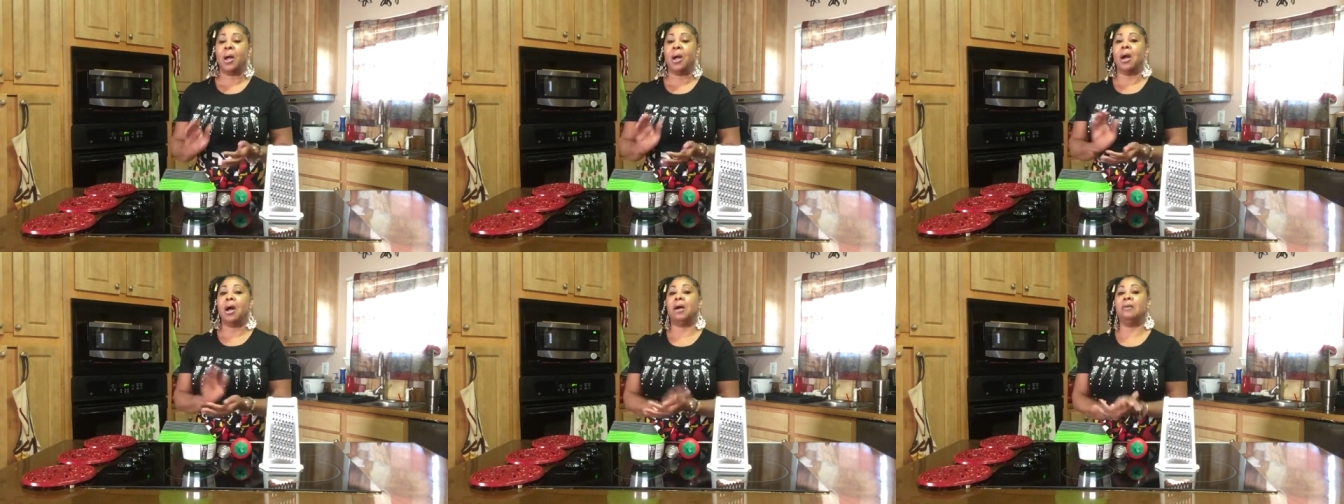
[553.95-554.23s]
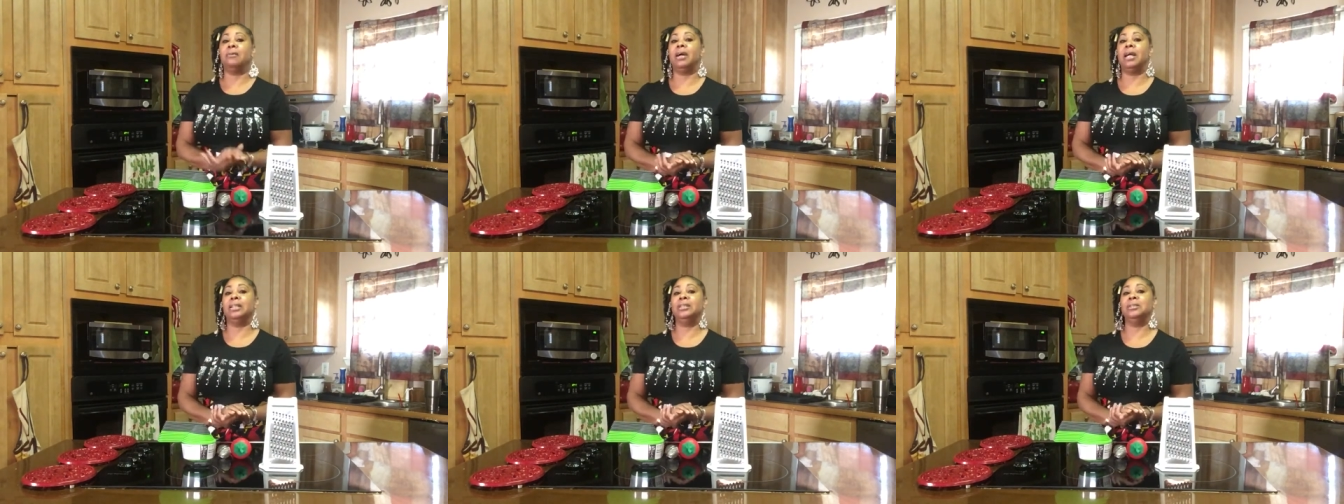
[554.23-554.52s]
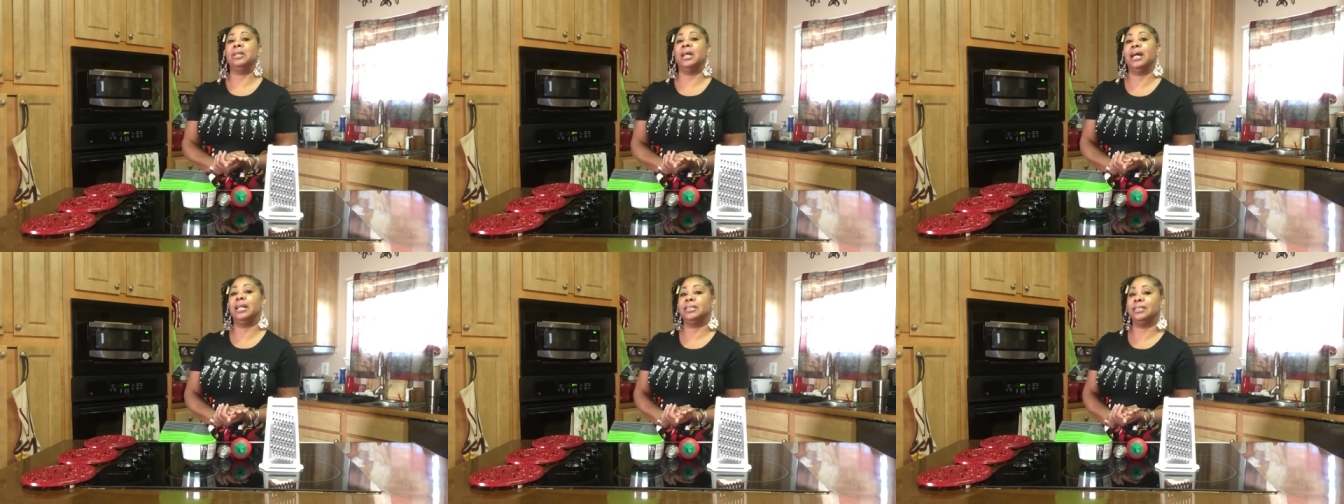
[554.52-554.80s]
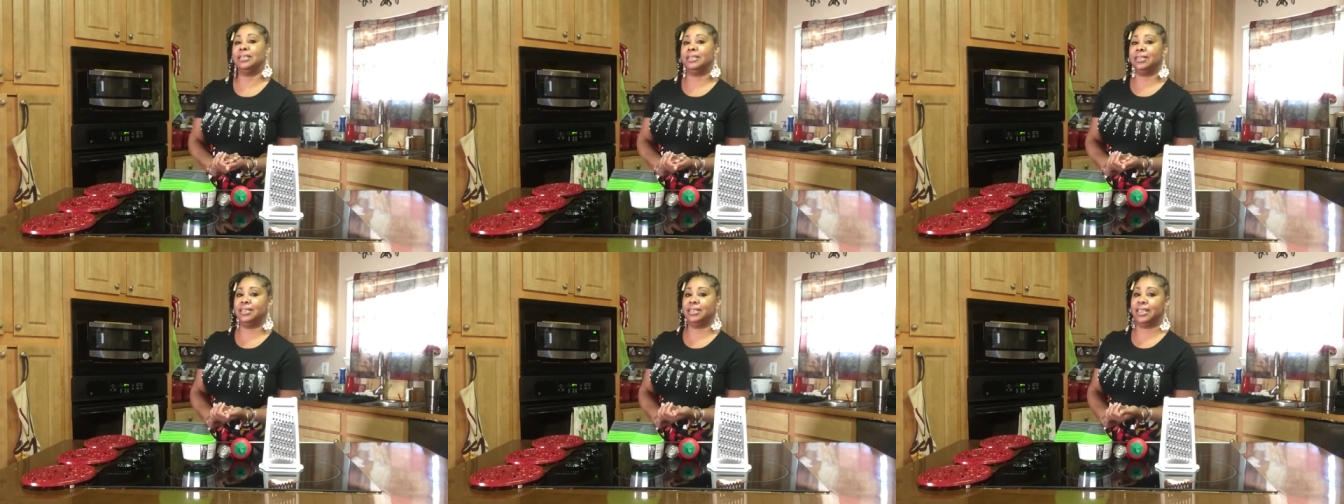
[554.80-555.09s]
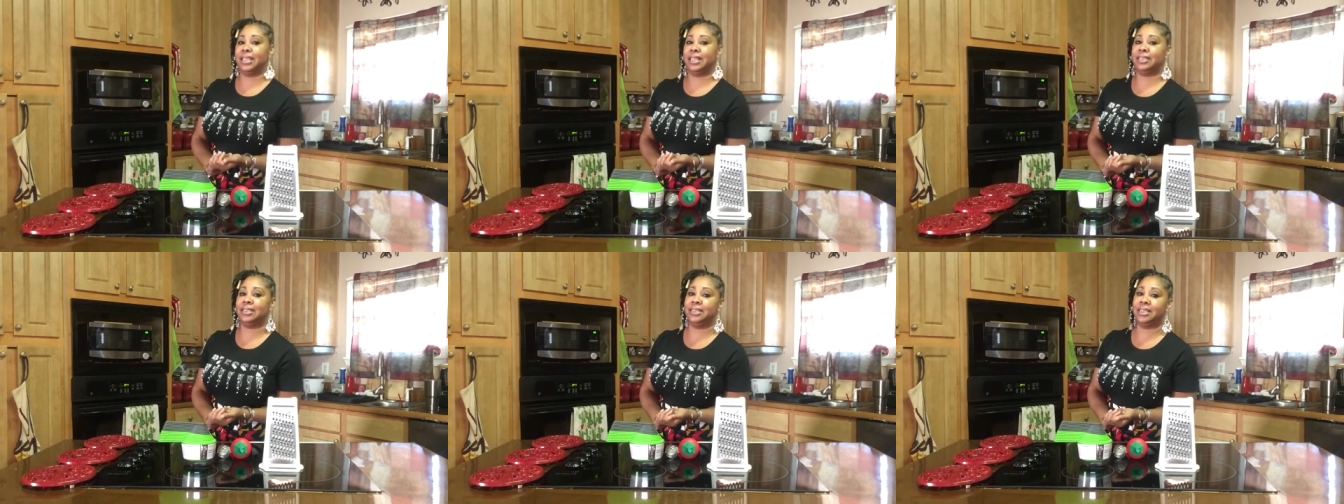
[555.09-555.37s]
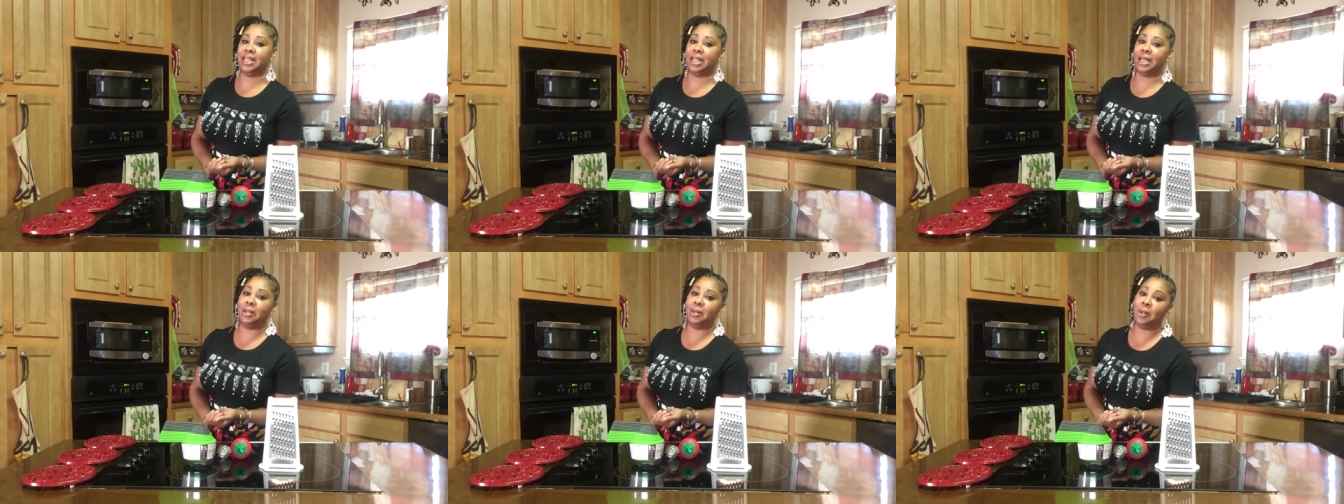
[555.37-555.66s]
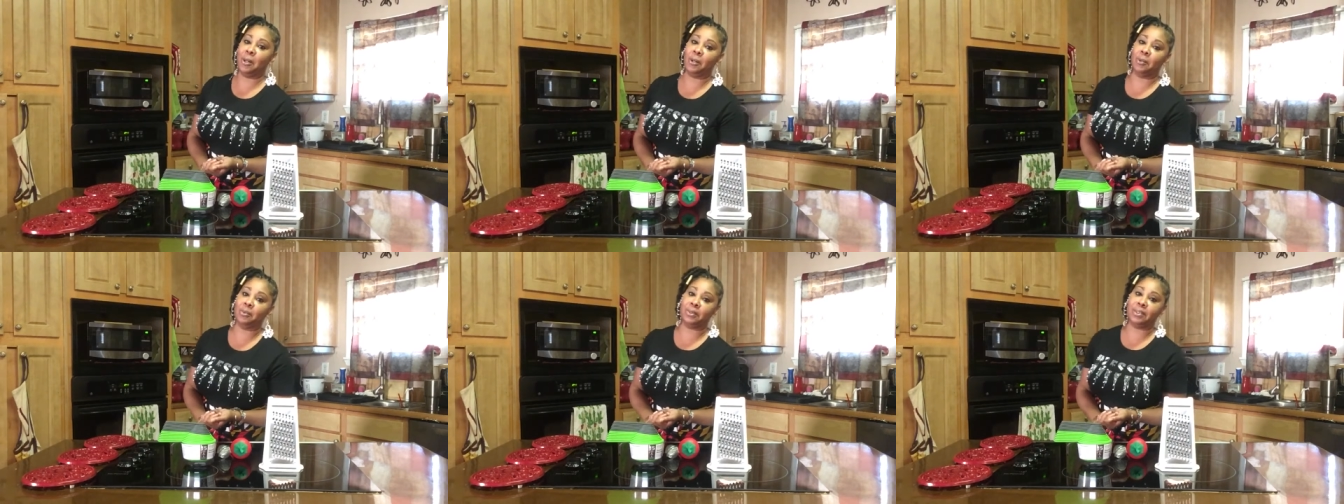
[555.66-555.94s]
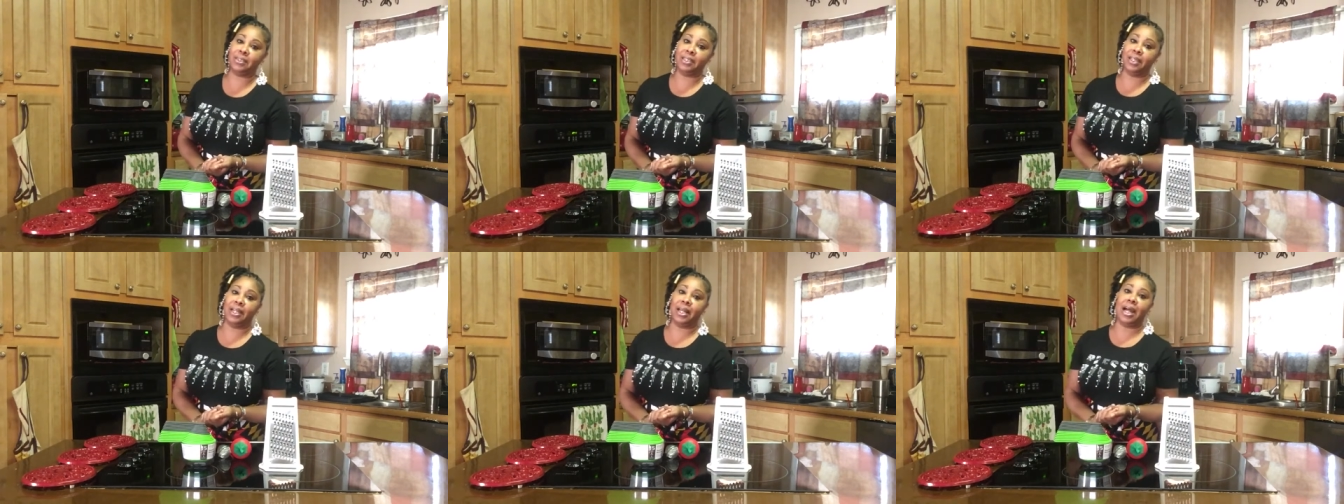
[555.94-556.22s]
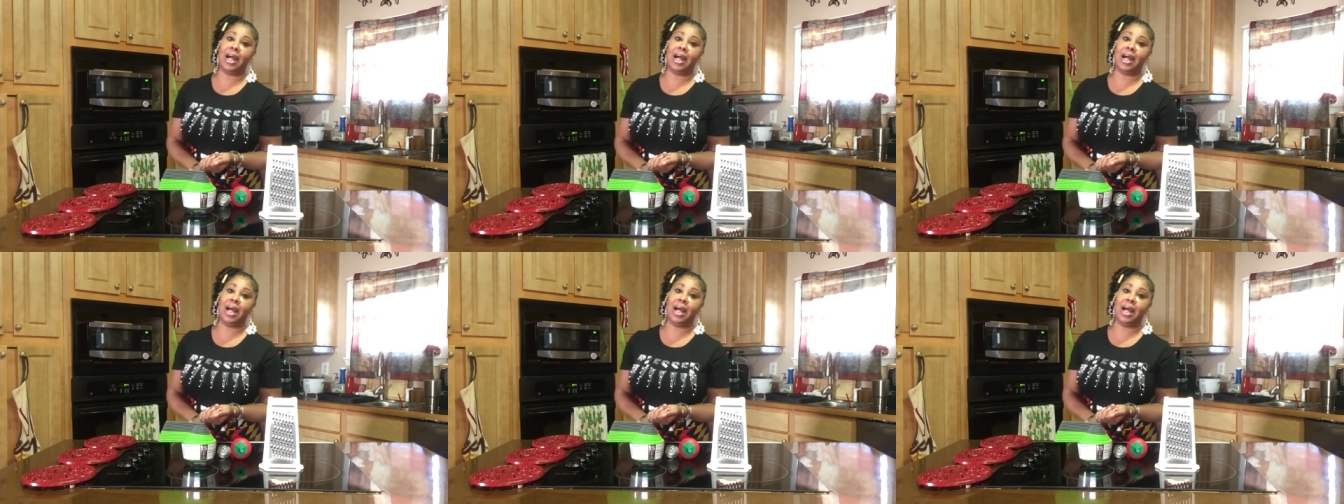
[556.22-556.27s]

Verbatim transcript: All right, you guys, this is EsiK the Homesteader.